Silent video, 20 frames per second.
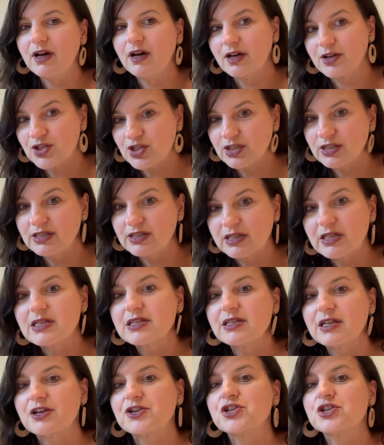actually this
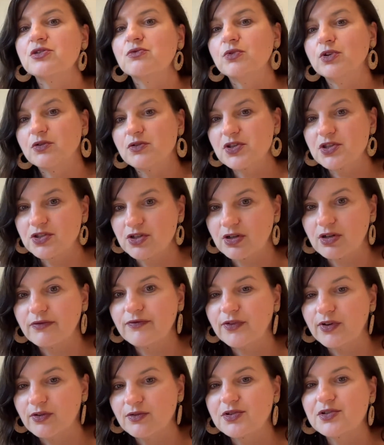session will
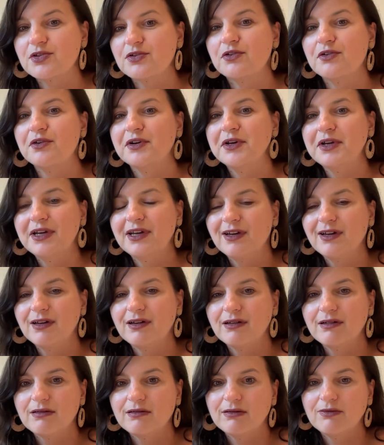serve also
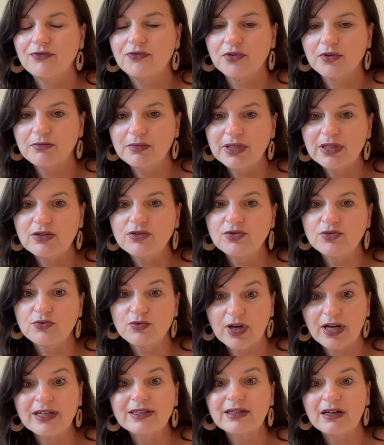for me to
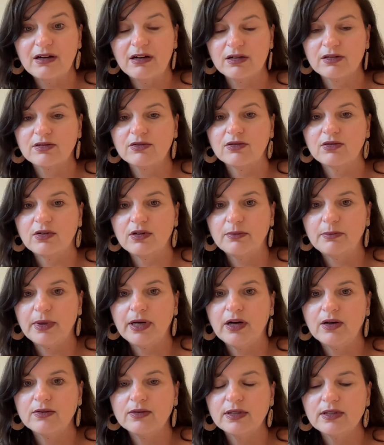write article
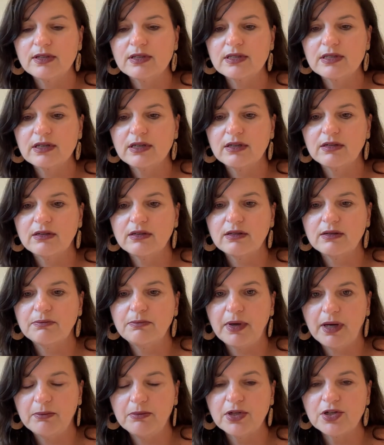about this and
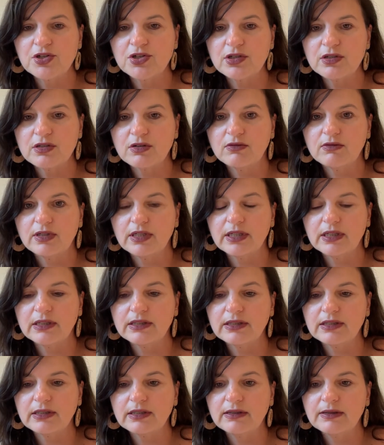publish it on
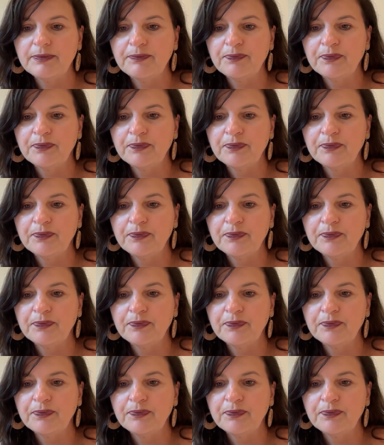LinkedIn